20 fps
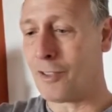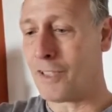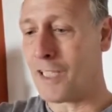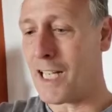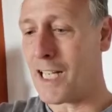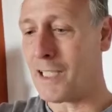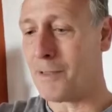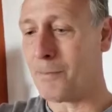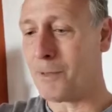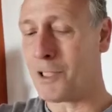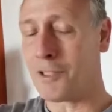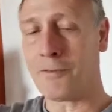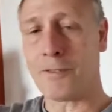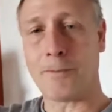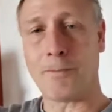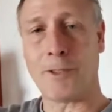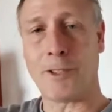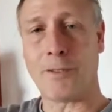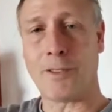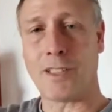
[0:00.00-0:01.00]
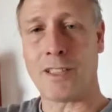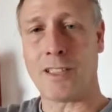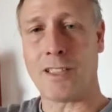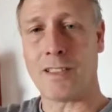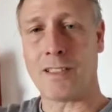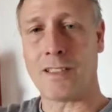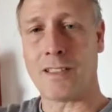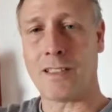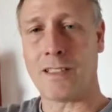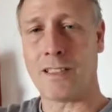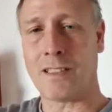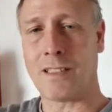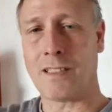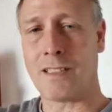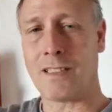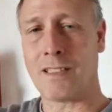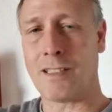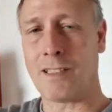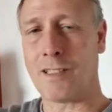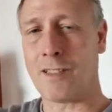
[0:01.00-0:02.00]
and Hamish from New Zealand,
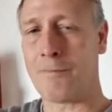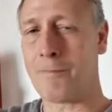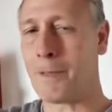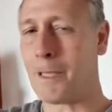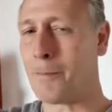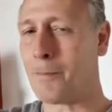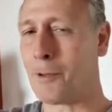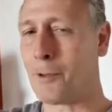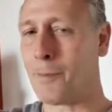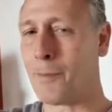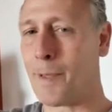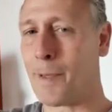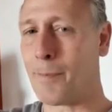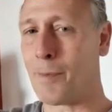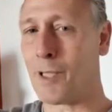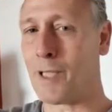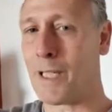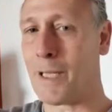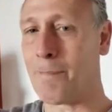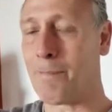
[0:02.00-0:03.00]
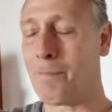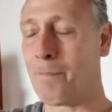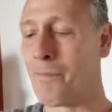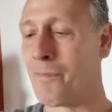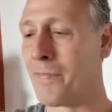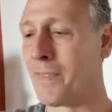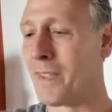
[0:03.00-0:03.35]
I don't know if people remember them,